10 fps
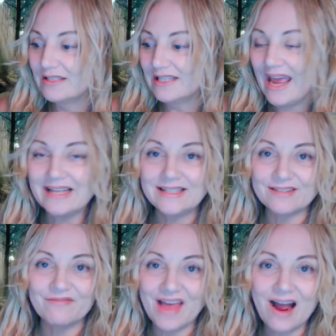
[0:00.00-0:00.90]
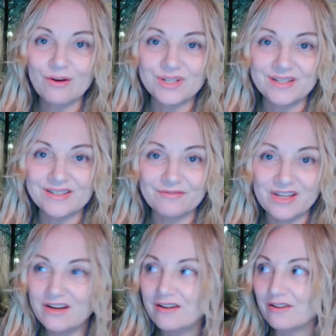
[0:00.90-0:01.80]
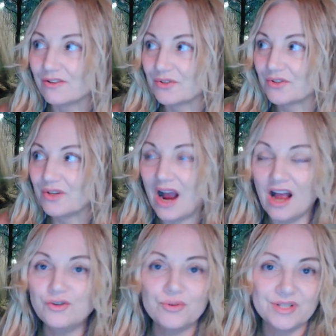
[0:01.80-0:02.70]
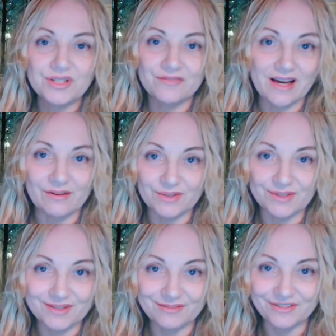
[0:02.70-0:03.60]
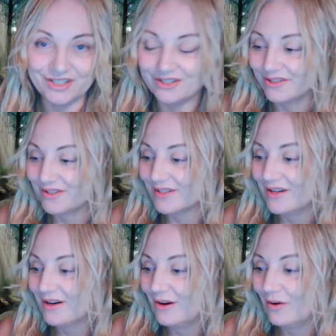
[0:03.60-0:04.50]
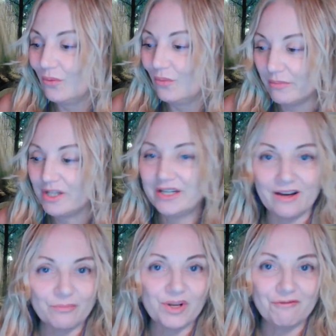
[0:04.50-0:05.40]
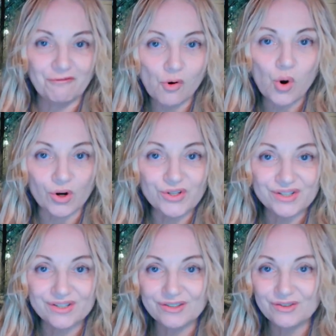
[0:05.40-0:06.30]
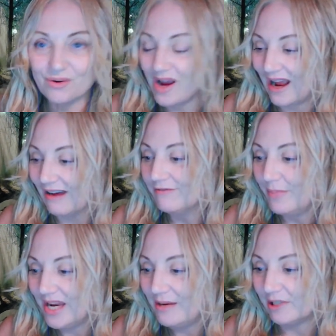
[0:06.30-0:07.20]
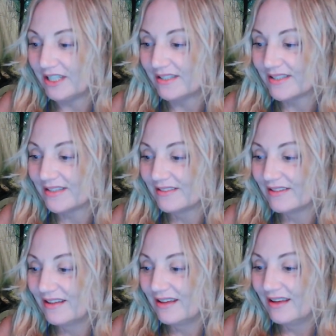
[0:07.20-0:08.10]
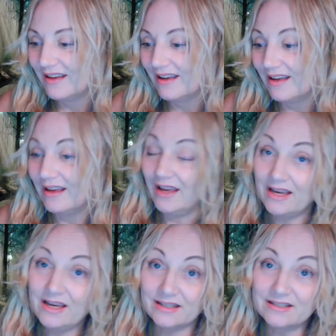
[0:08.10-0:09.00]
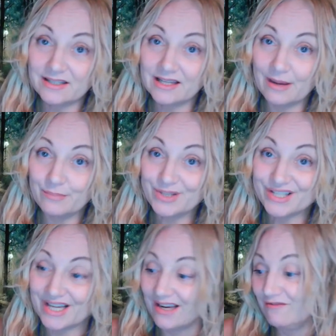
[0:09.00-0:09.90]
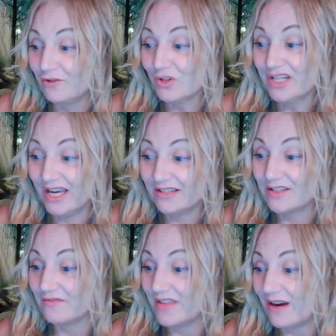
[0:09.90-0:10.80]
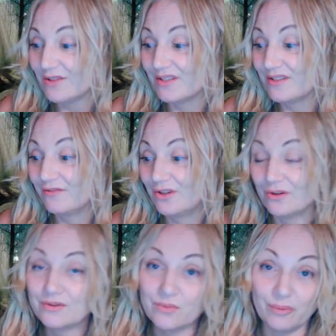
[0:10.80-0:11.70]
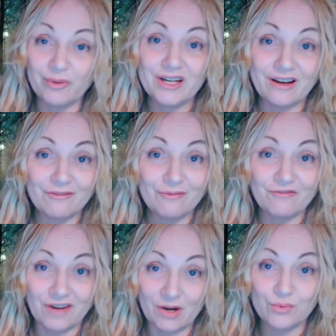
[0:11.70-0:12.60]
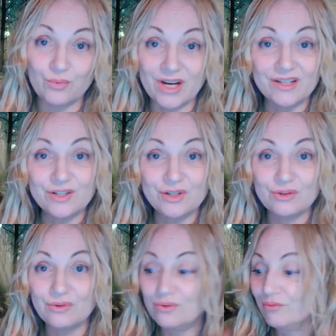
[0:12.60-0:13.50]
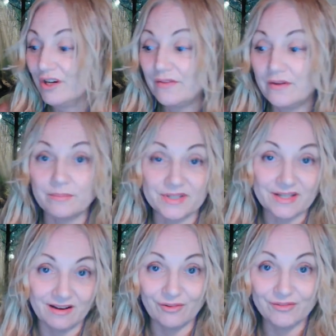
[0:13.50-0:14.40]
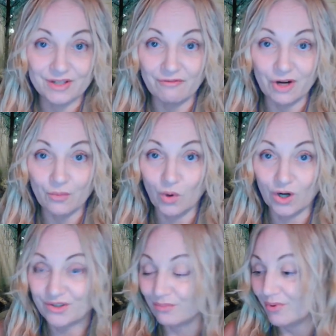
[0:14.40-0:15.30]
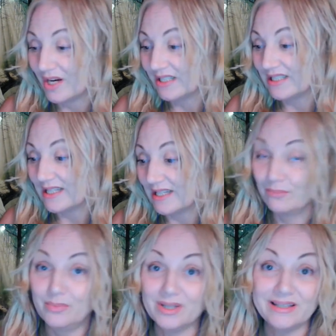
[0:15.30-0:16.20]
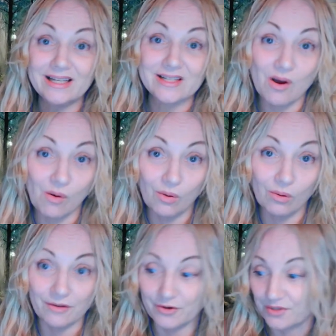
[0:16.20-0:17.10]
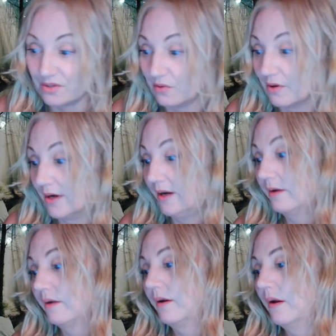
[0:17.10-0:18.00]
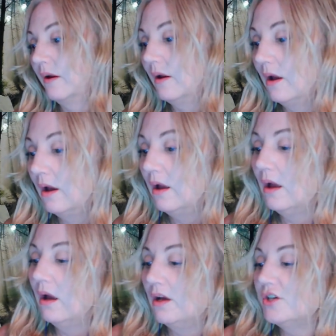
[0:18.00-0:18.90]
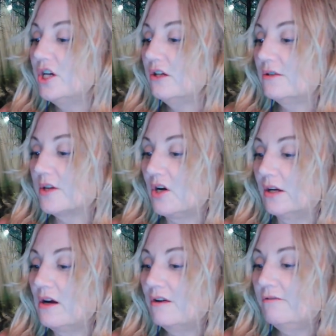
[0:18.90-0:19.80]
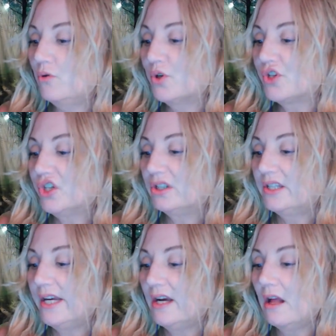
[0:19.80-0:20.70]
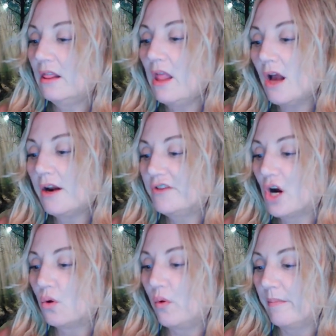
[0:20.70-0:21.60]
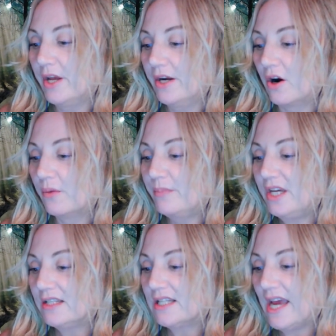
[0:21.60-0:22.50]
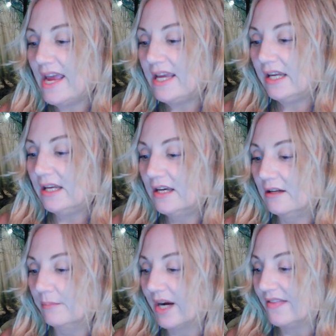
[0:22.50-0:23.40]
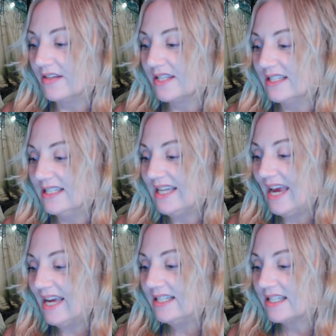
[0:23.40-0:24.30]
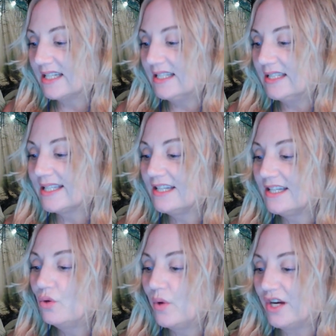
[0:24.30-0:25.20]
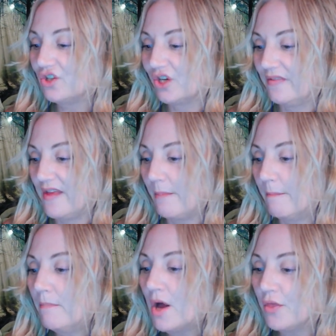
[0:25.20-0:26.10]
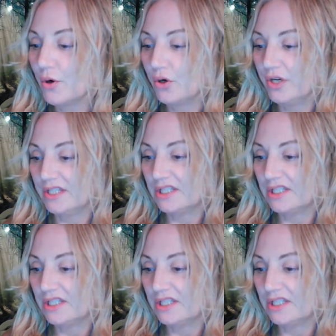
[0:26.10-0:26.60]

tens of thousands of years, hundreds of thousands of years, women have been forced to have babies. And it can be said for tens of thousands of years, women have found ways to rid themselves of unwanted pregnancy. But that's a whole other story. She goes on, unfortunately, a lot of young women are being taken in by this intense insinuation that motherhood